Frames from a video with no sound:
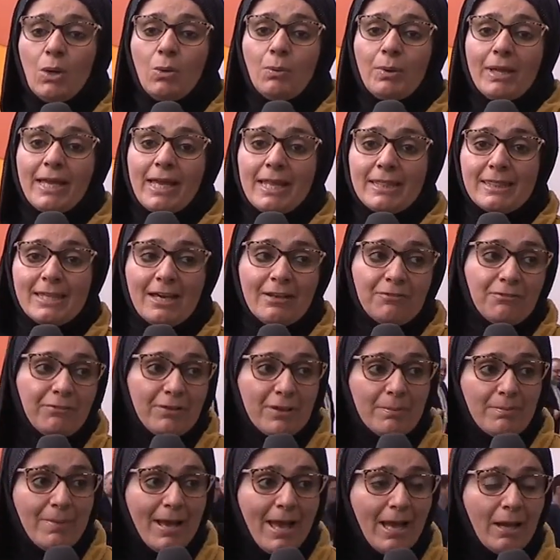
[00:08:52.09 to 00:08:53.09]
We get that
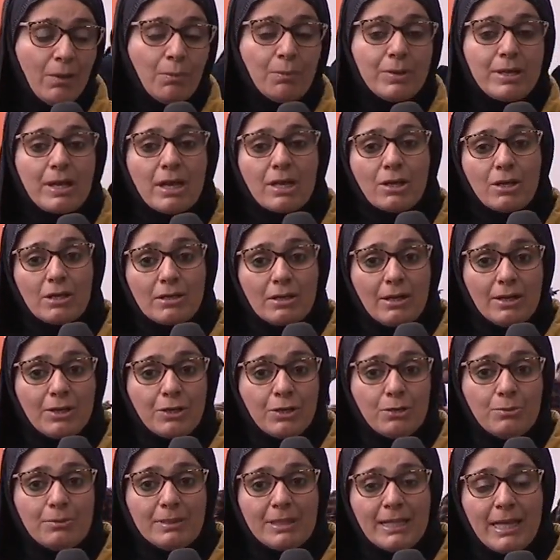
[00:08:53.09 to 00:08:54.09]
feedback, we
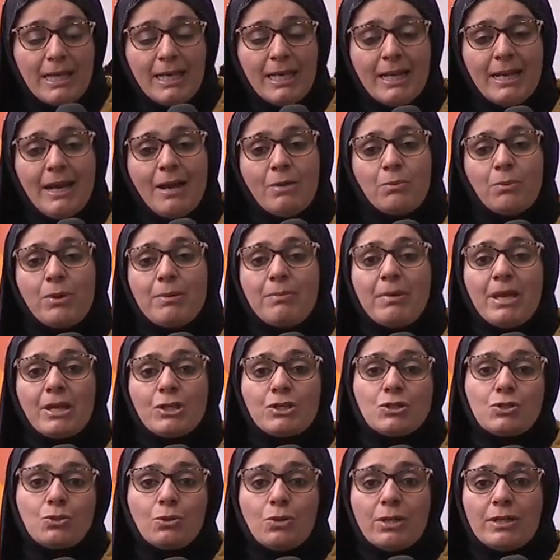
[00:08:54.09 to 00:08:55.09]
accumulate it, and we make
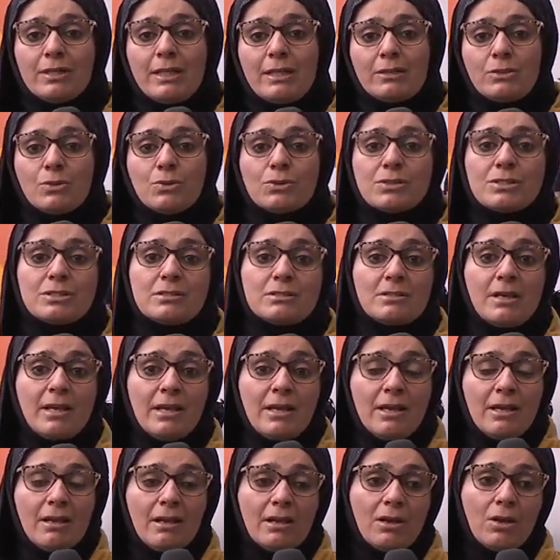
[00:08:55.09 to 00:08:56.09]
sure that those
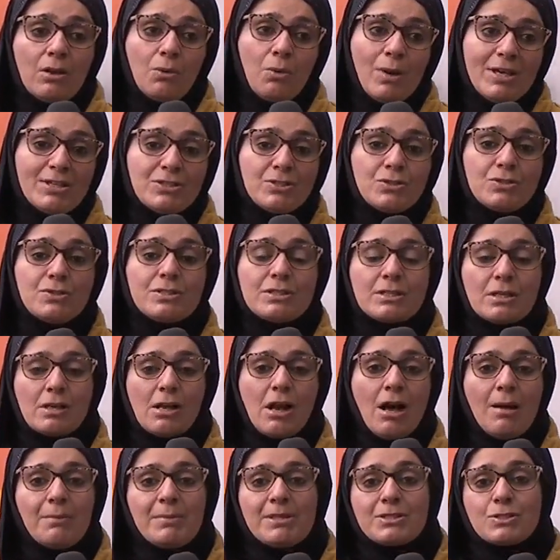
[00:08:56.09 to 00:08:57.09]
questions and
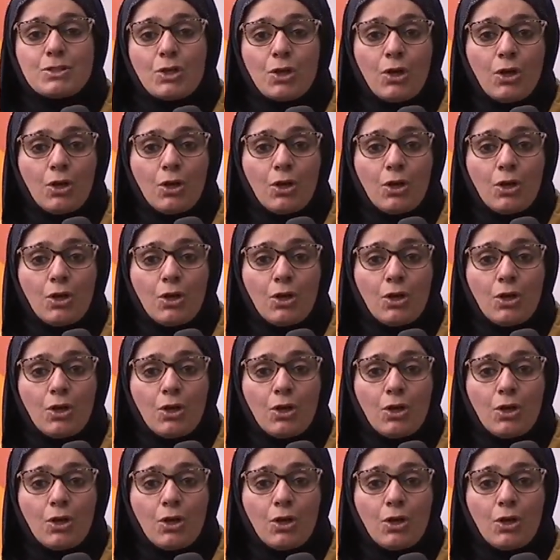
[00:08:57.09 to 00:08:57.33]
comments are